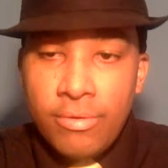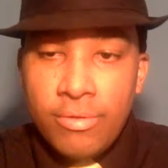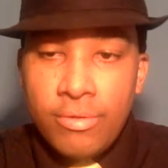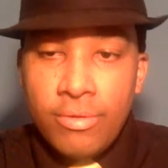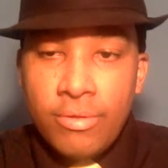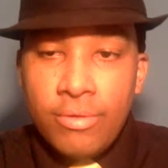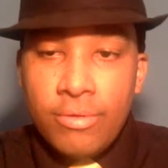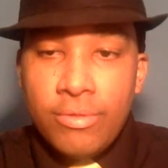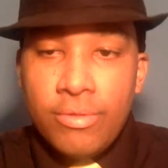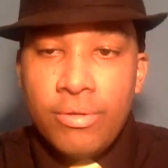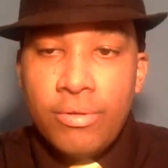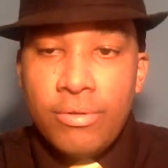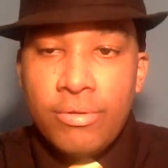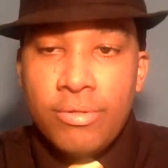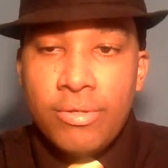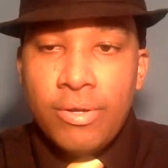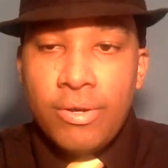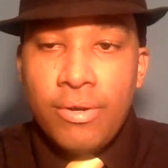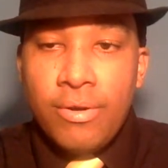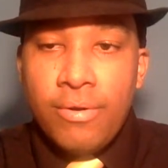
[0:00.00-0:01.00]
Salute to you,
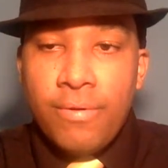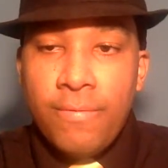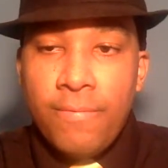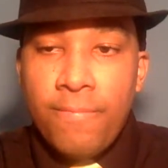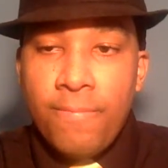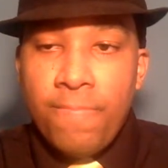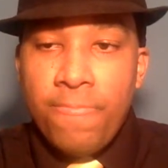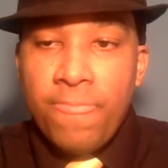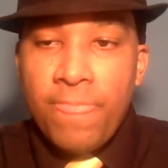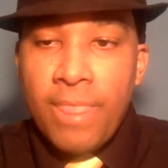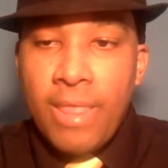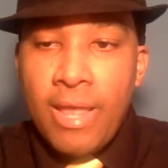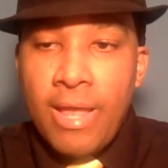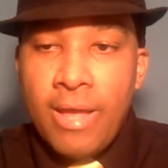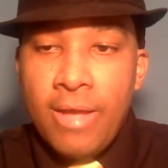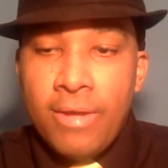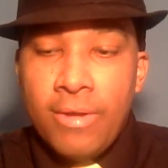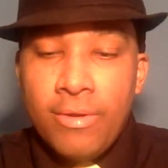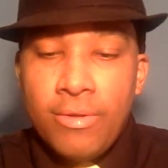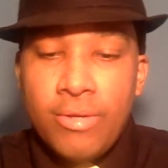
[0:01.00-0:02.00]
sir.
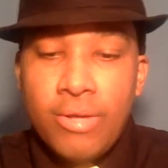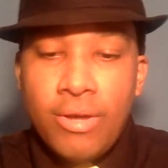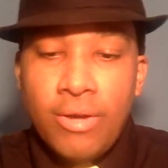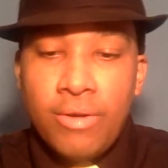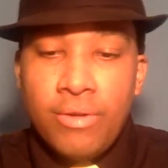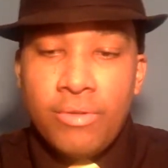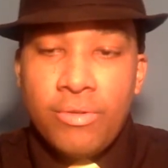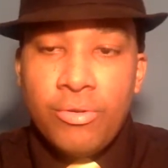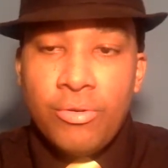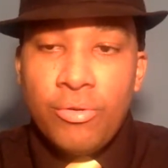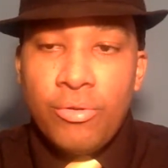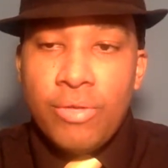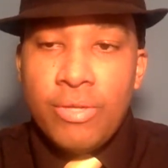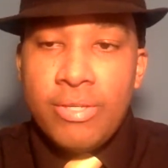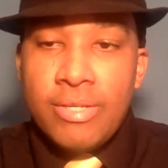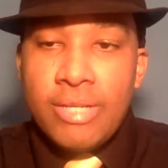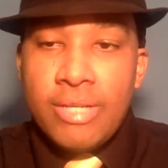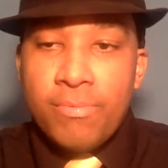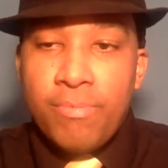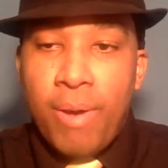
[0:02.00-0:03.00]
You're telling the truth.
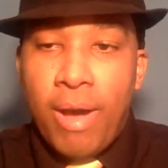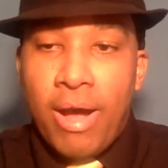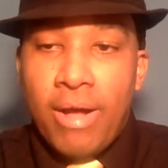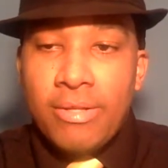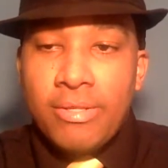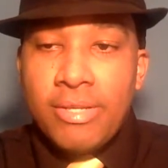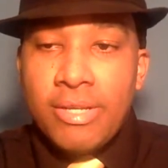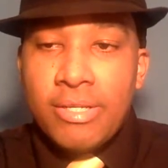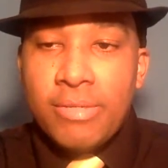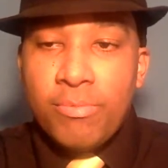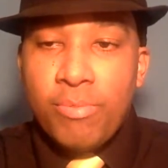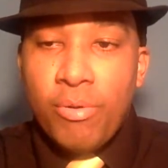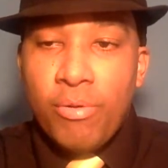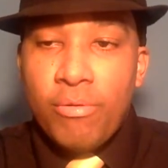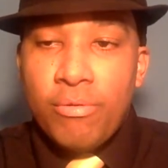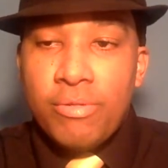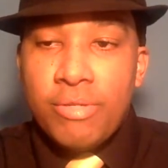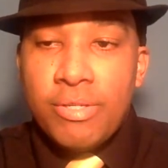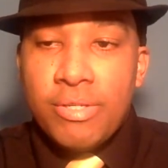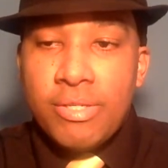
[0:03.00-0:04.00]
He says politics
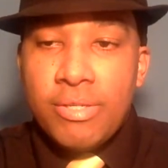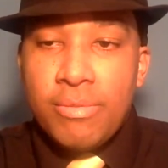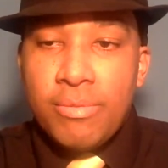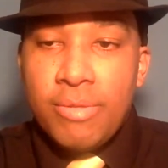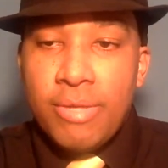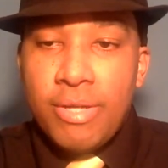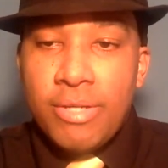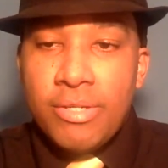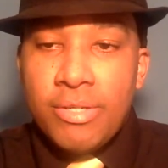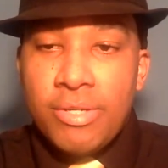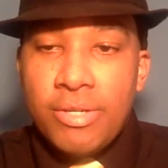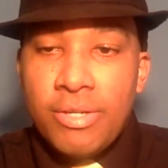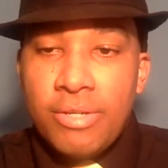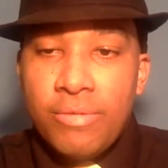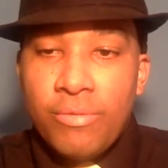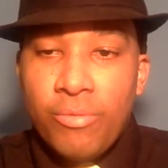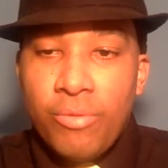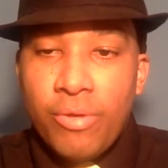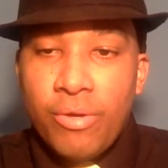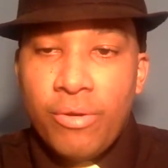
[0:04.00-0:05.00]
proves the simulation
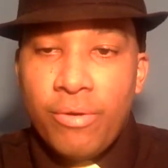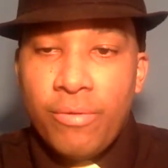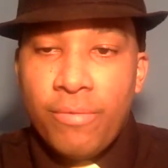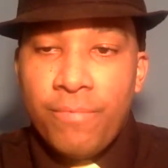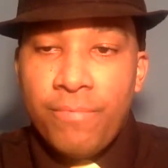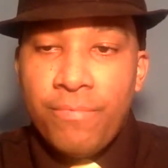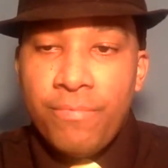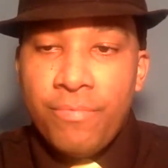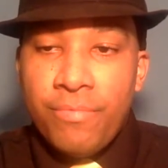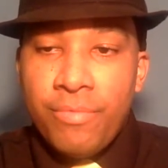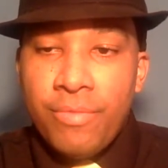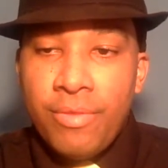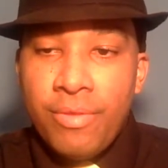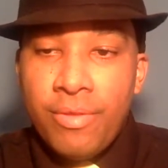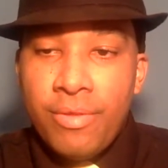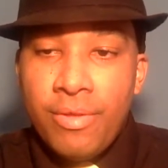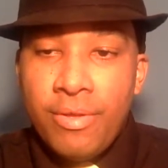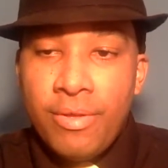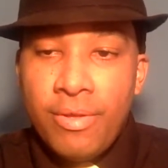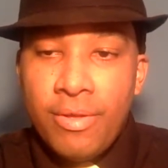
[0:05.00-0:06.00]
is real.
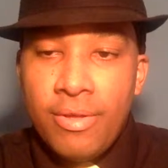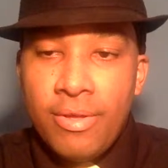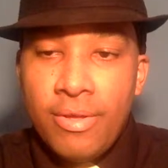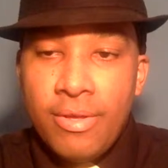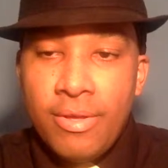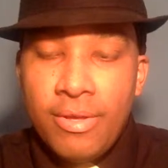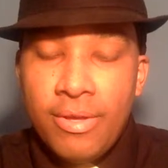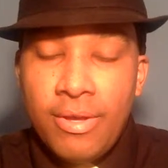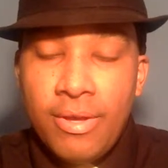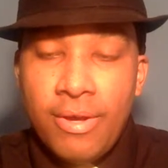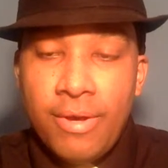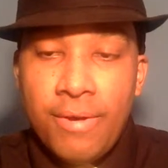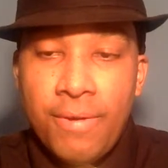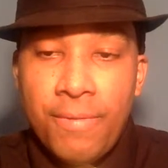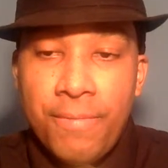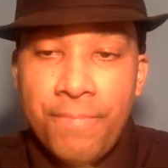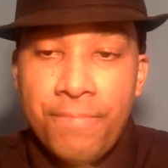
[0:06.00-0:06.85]
Yeah.